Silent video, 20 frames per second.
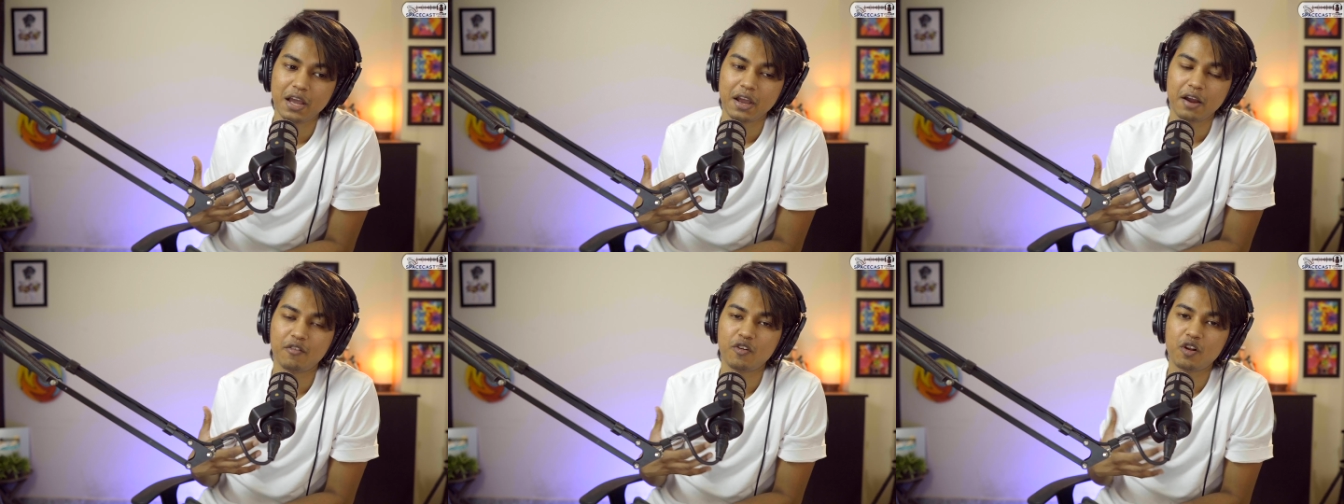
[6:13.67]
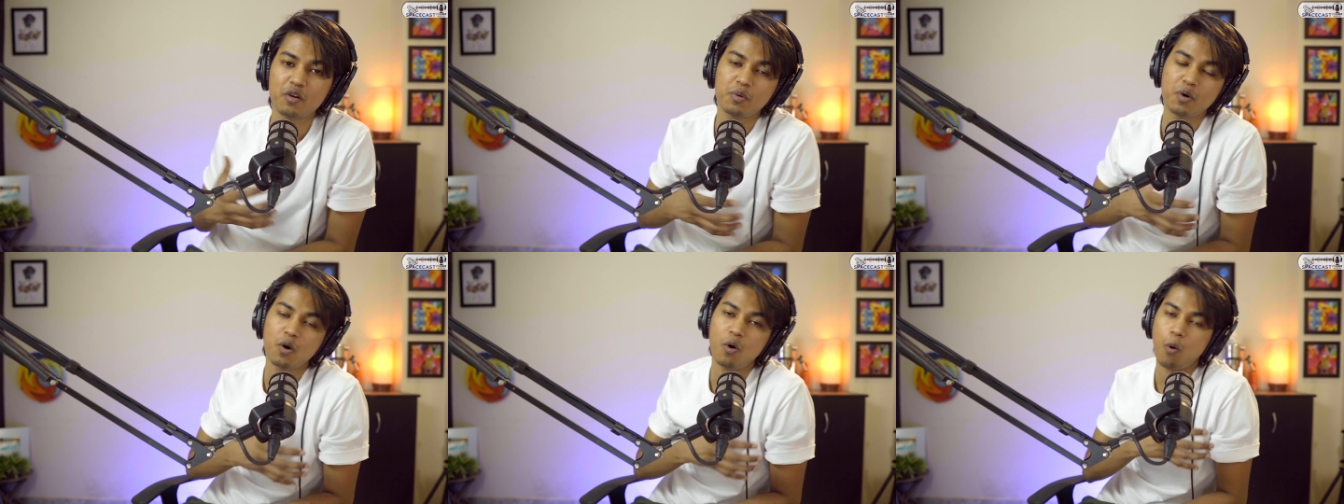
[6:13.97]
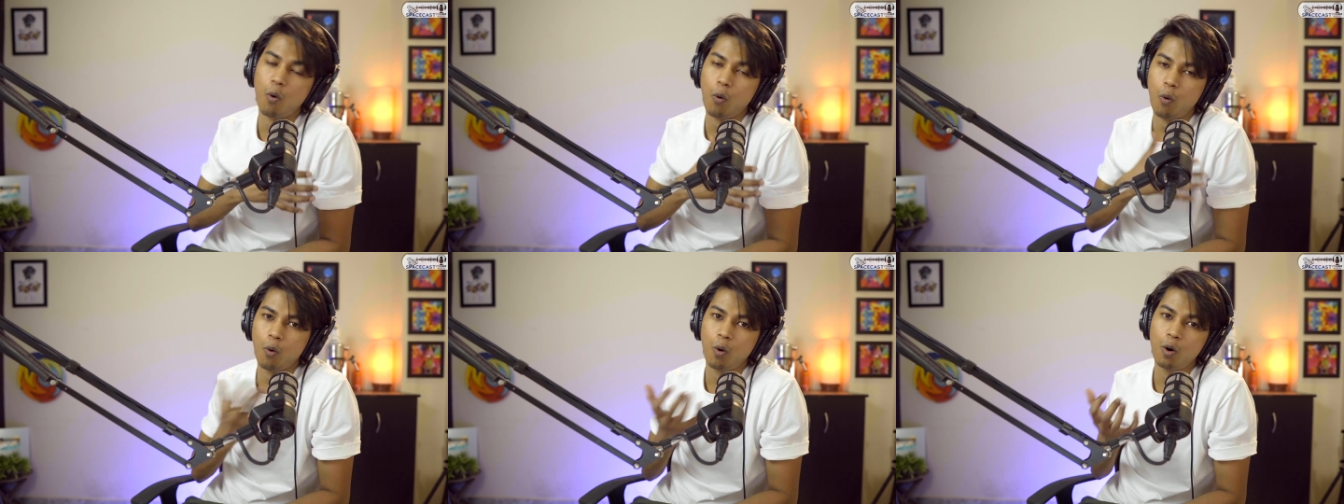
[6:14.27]
it will be
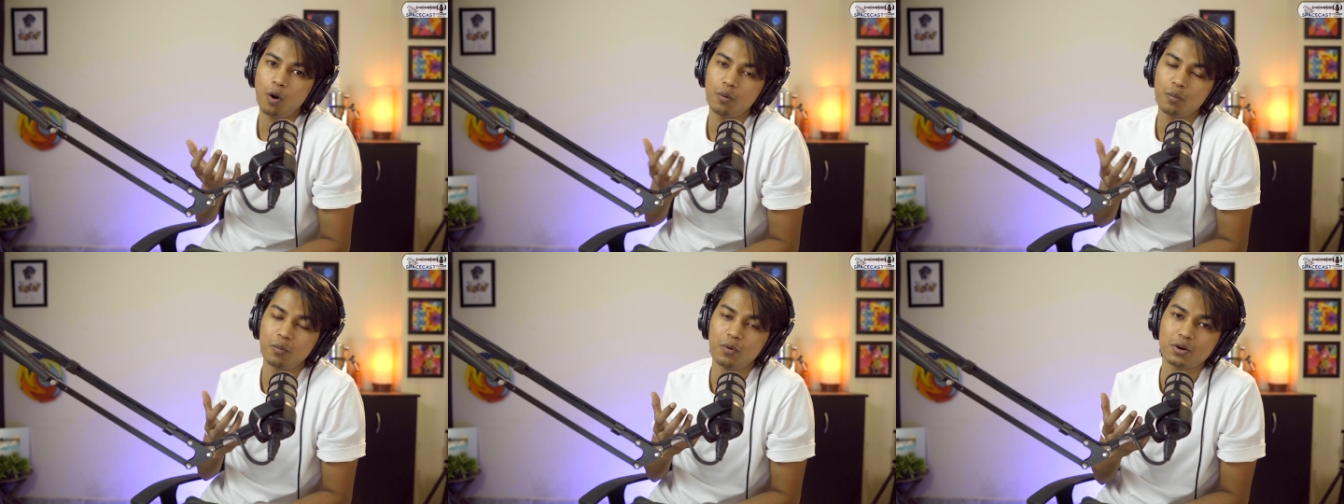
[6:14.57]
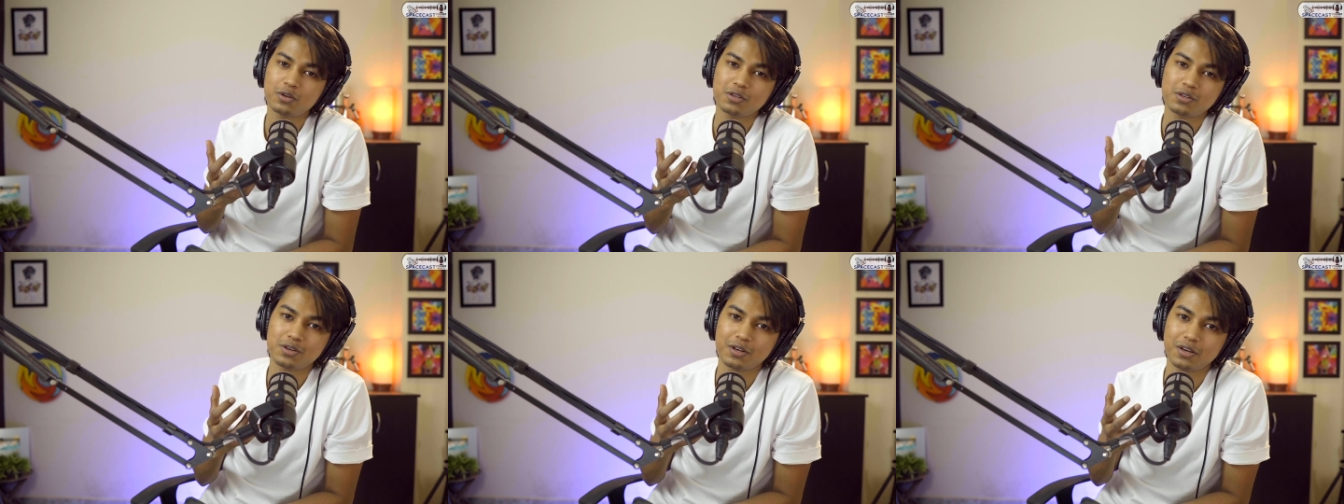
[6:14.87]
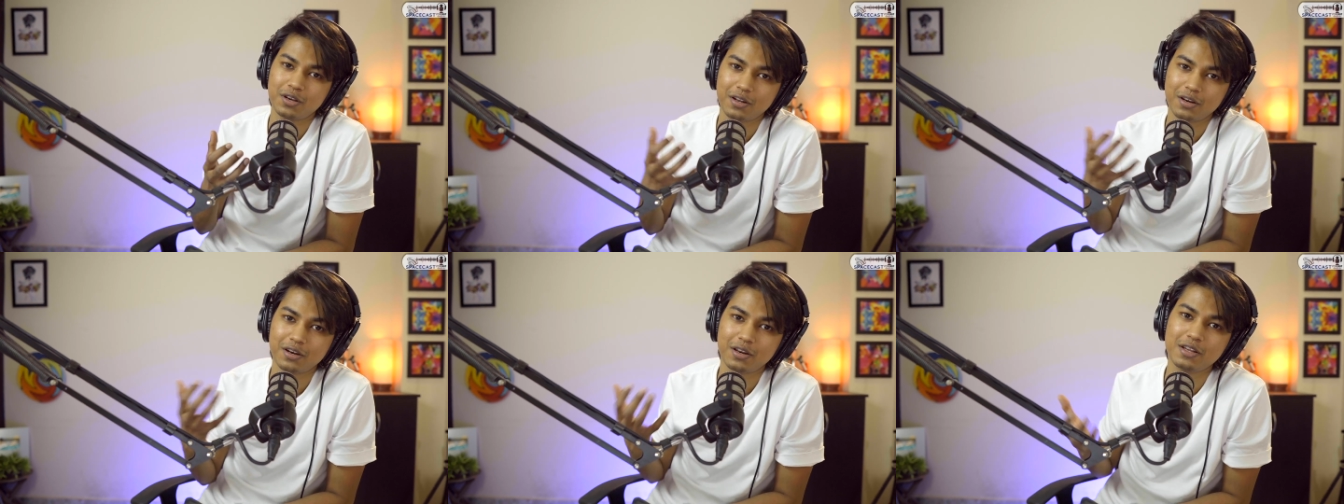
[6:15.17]
almost
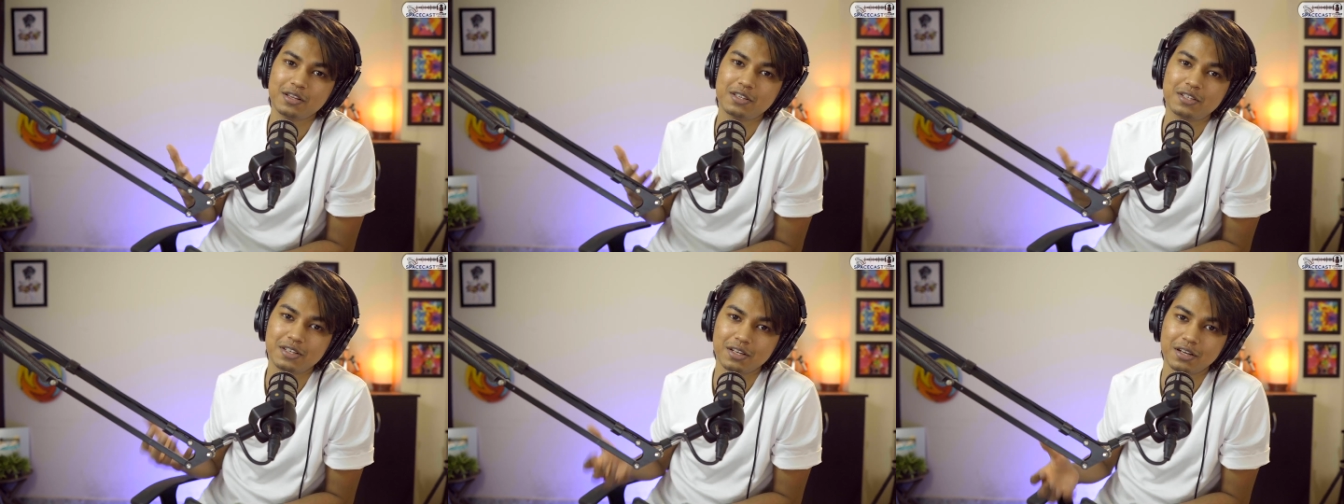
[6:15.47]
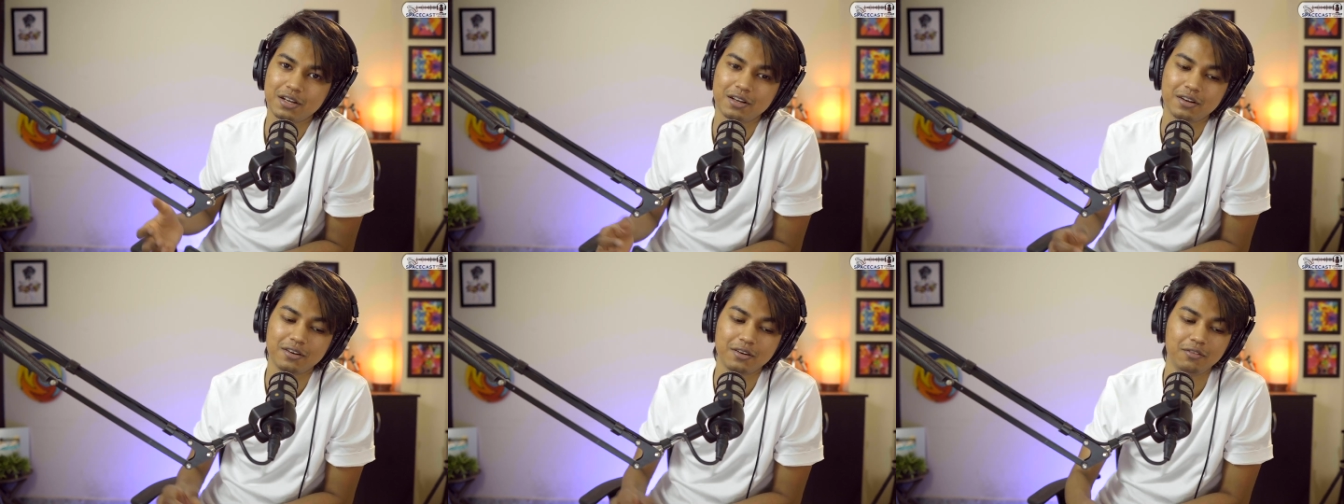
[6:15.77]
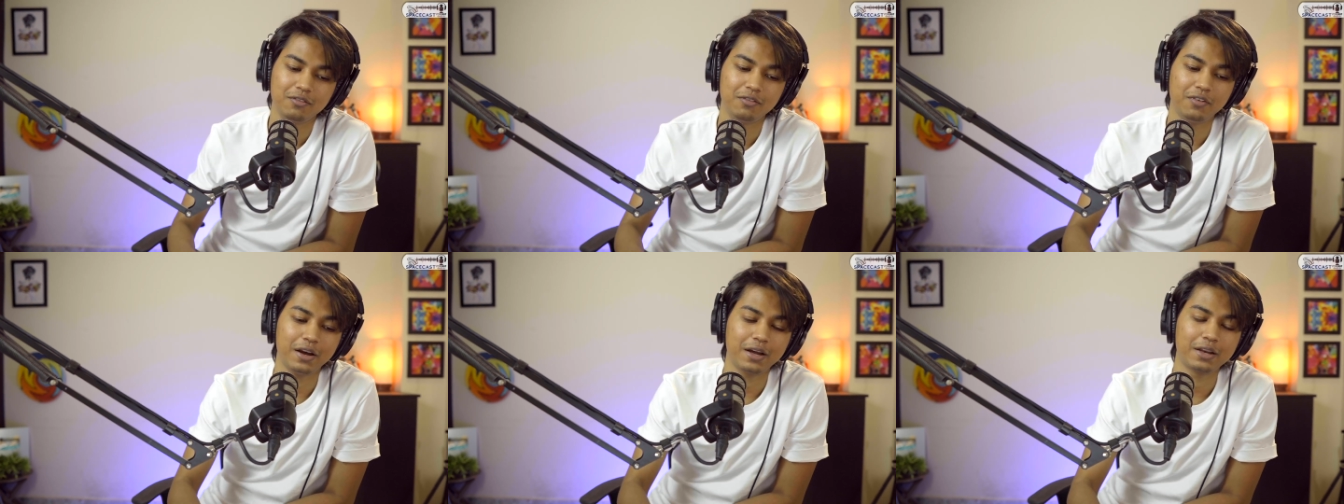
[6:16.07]
reaching
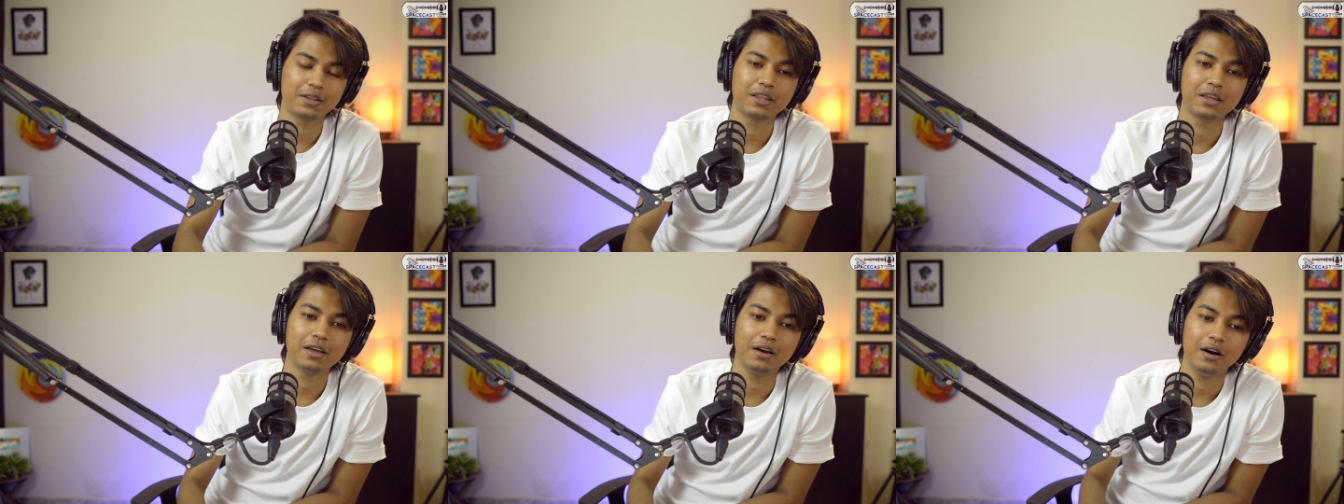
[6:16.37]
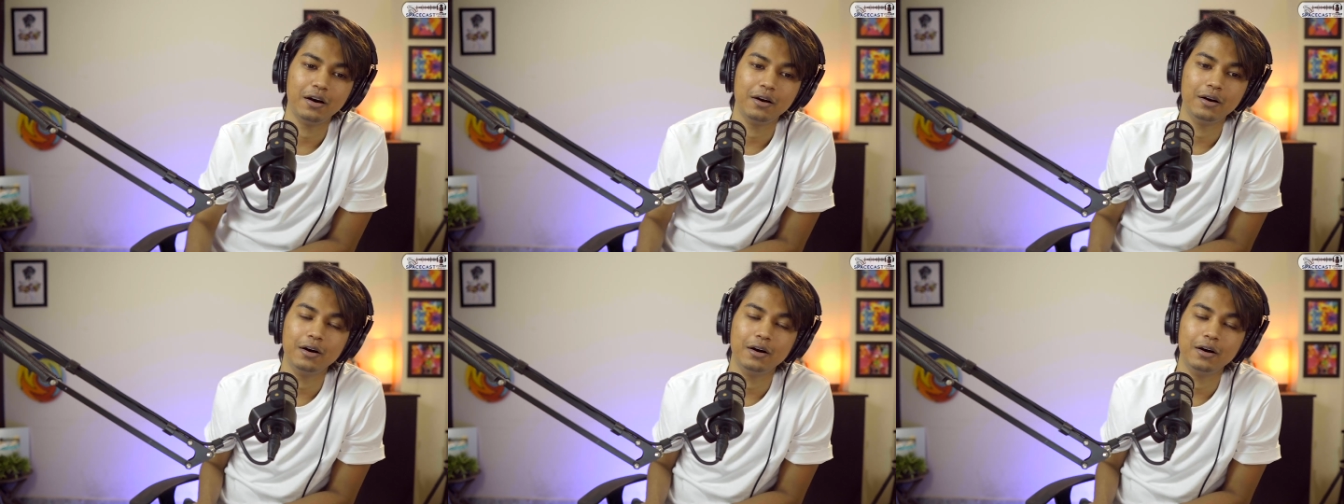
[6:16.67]
where the